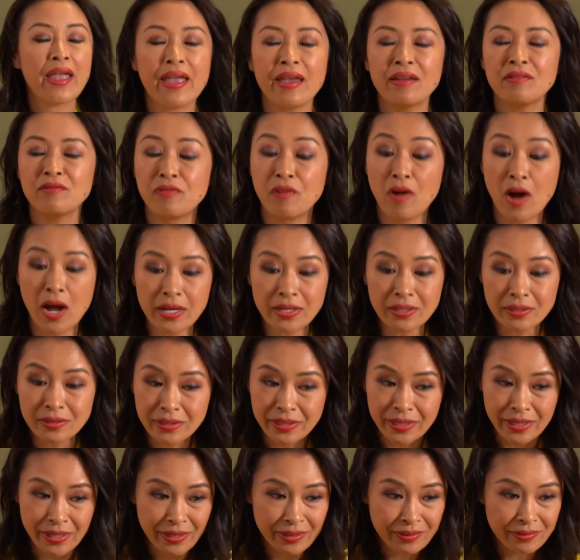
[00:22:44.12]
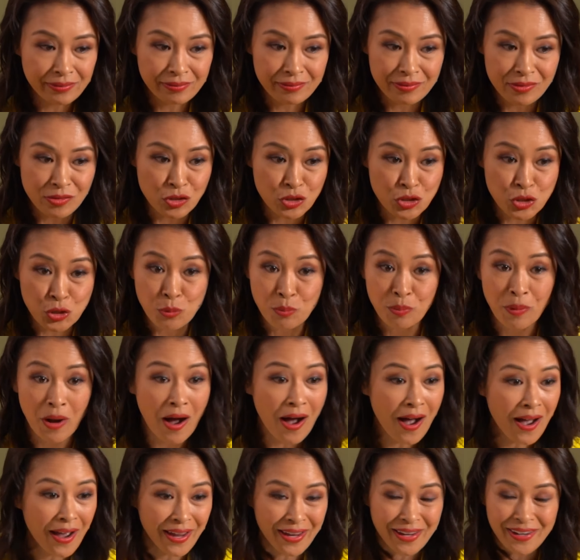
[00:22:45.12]
And finally,
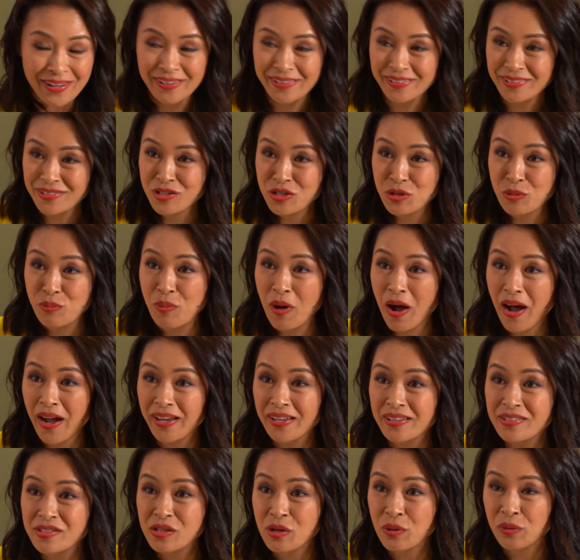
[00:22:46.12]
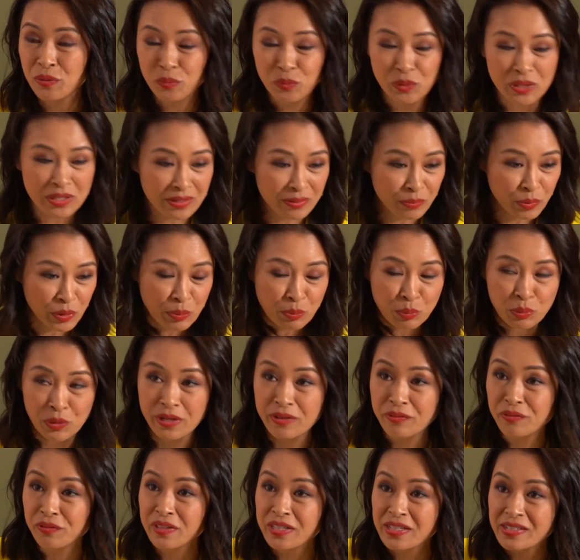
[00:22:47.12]
Dubai. So we
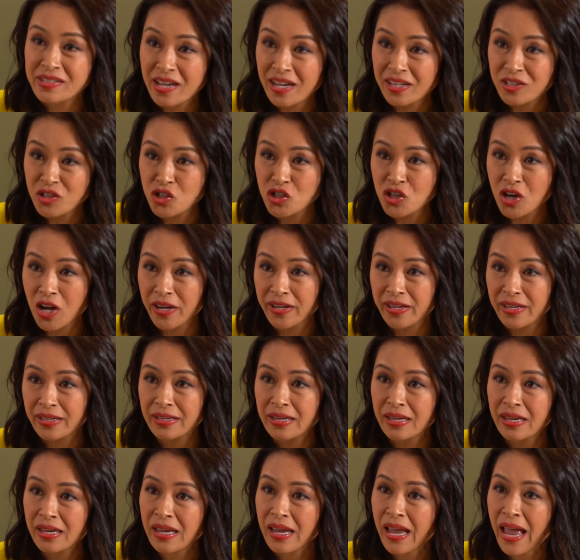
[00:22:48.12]
briefly touched on it.